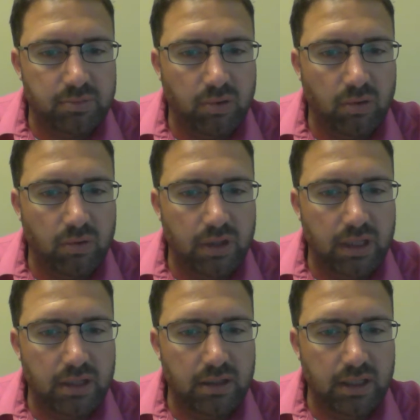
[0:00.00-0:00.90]
pull
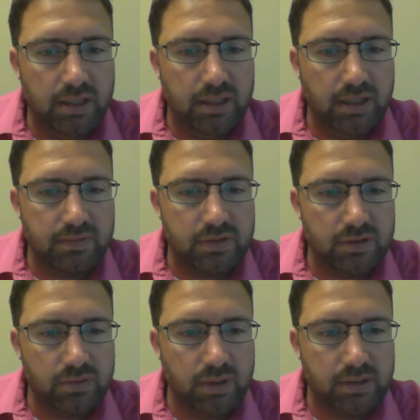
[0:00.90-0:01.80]
in ETFs
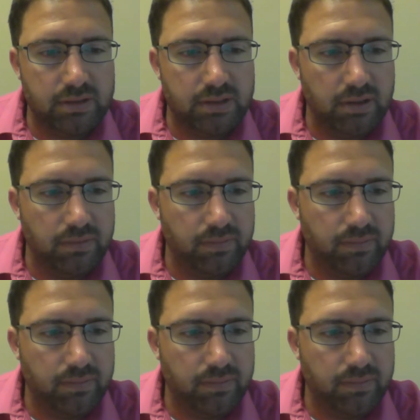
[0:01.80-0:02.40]
as well. So